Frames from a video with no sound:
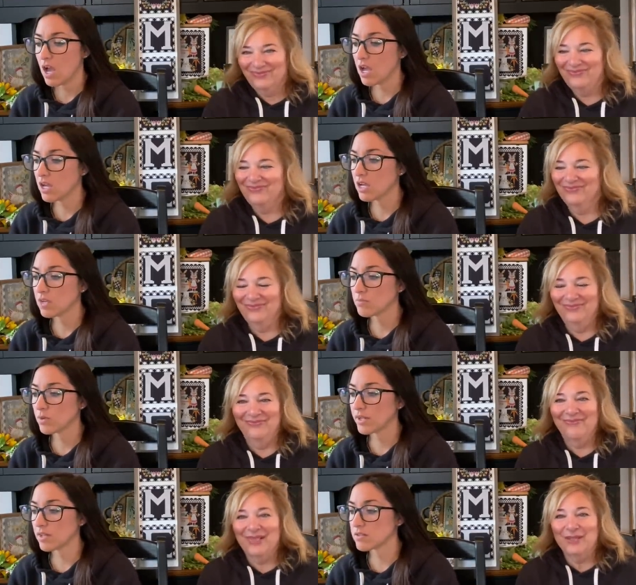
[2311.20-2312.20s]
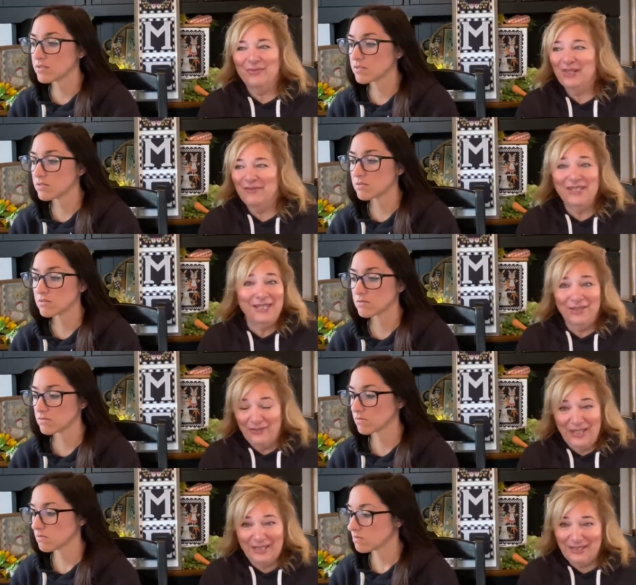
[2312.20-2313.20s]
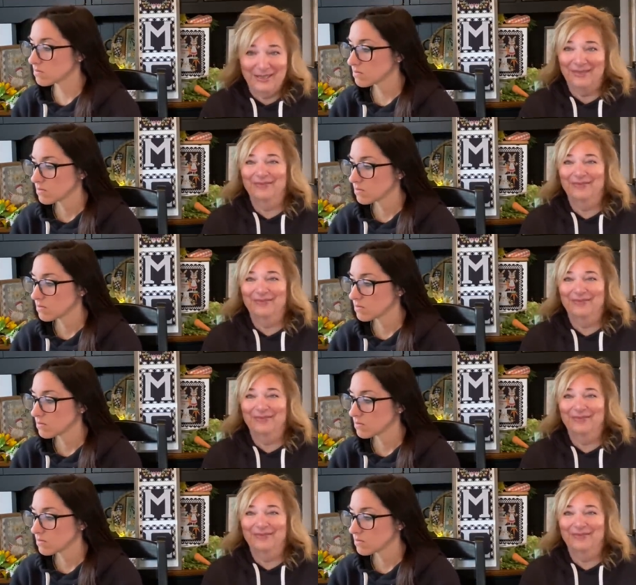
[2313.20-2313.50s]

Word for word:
Speaker 1: Um, what else? Because we love to see your faces.